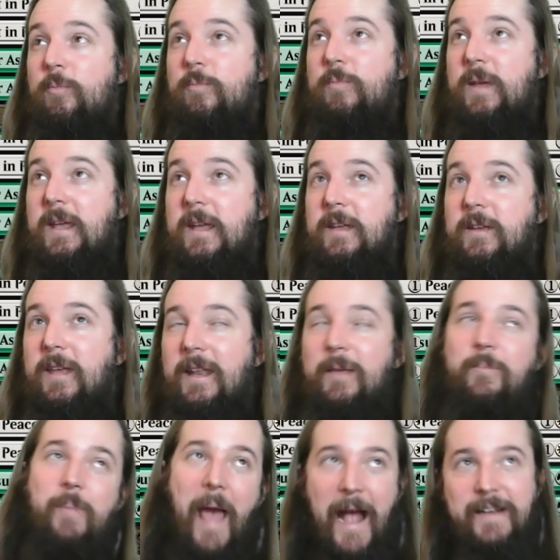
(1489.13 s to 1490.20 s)
be
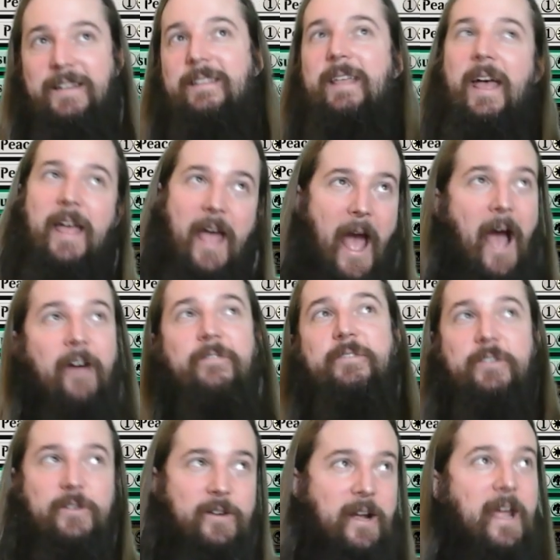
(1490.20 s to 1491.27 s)
getting back to that
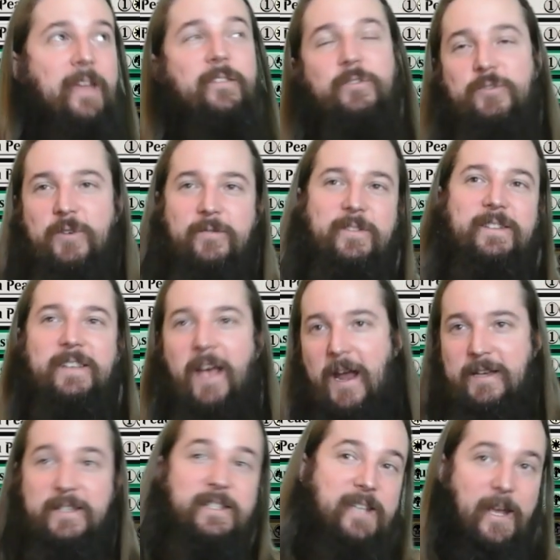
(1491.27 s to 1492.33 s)
after Aether Drift has
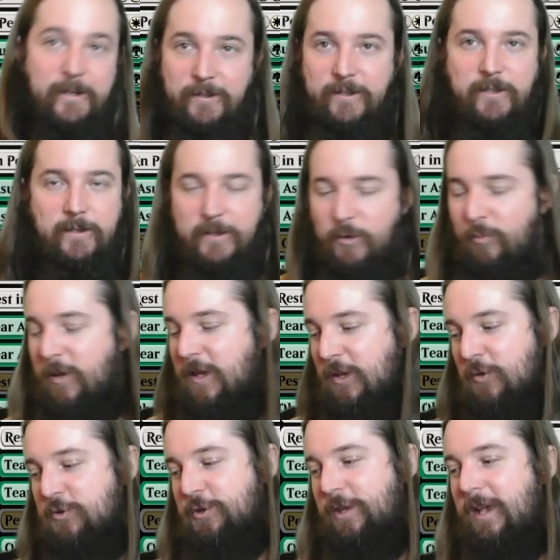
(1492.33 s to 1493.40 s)
kind of settled a little bit.
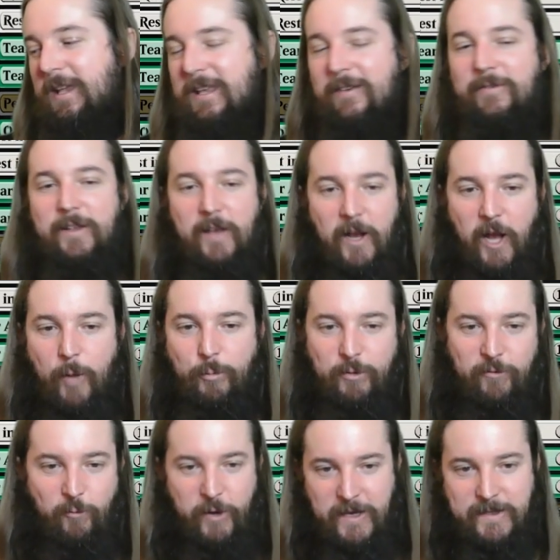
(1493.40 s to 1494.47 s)
Usually I give it a couple
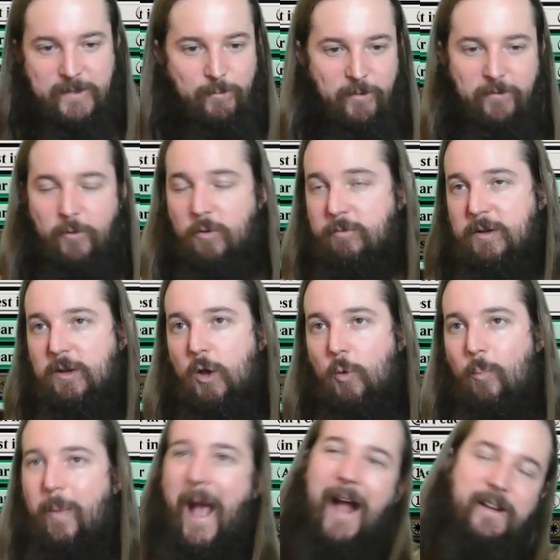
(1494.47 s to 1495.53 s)
of weeks before we go
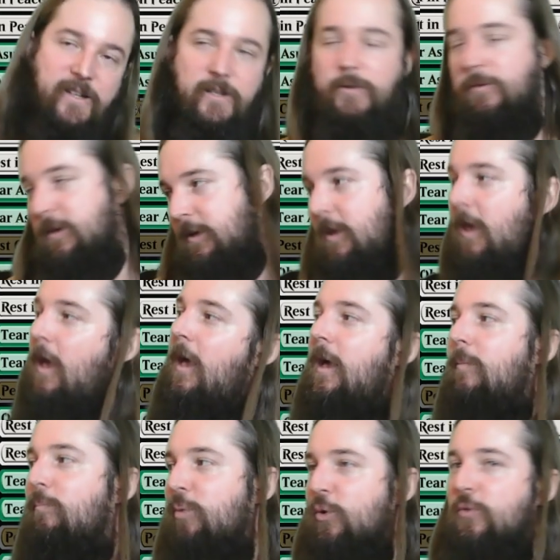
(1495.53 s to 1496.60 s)
back to doing
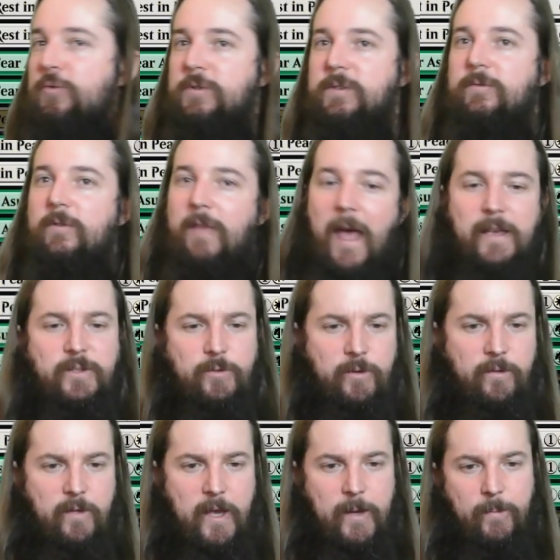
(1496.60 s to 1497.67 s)
brews for that sort
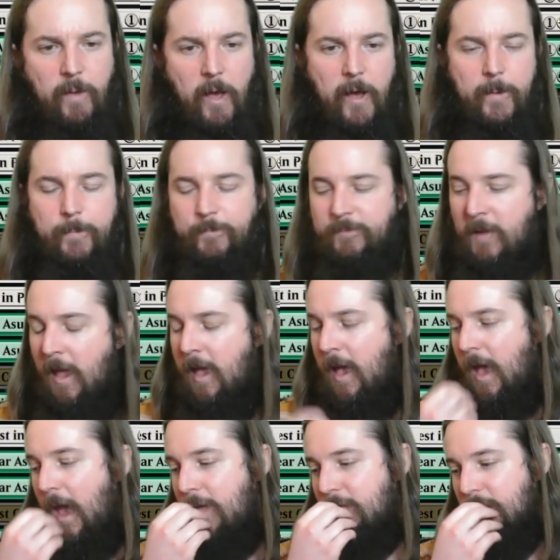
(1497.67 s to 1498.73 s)
of thing. And
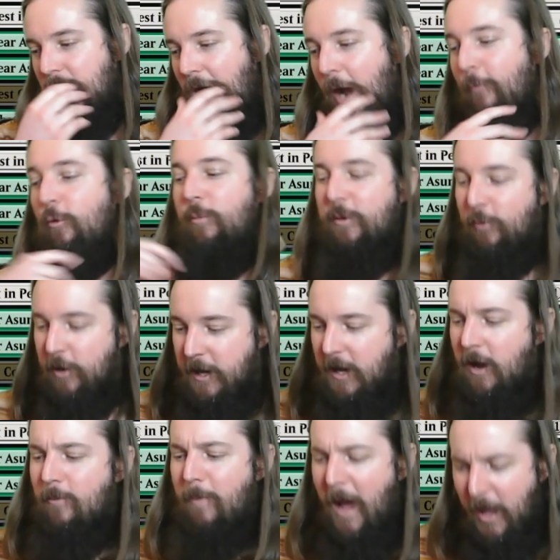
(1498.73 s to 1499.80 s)
then I will be working on my